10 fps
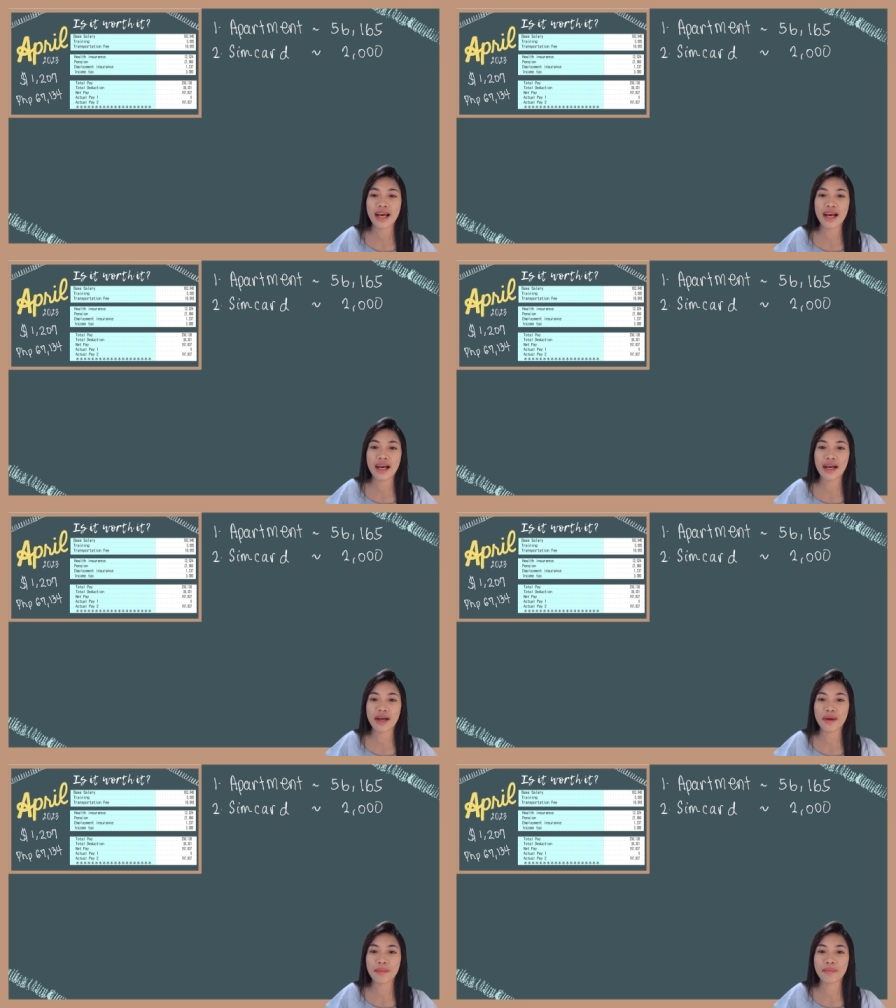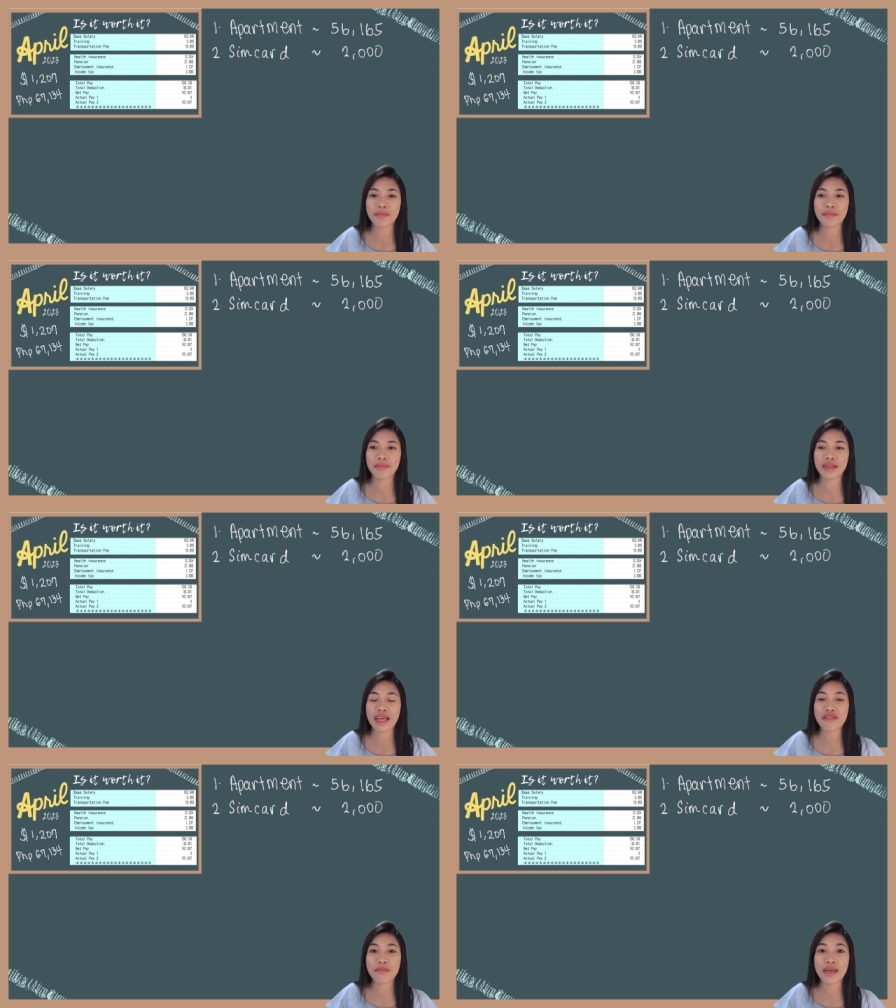um,
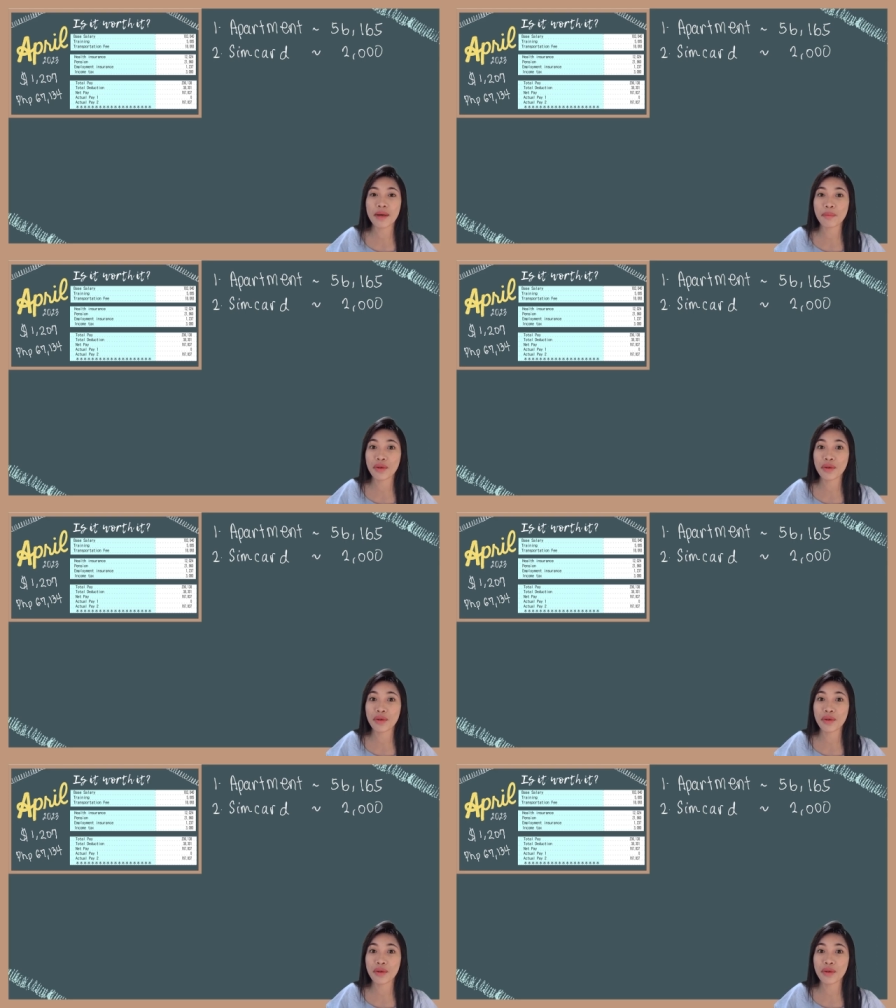gave me a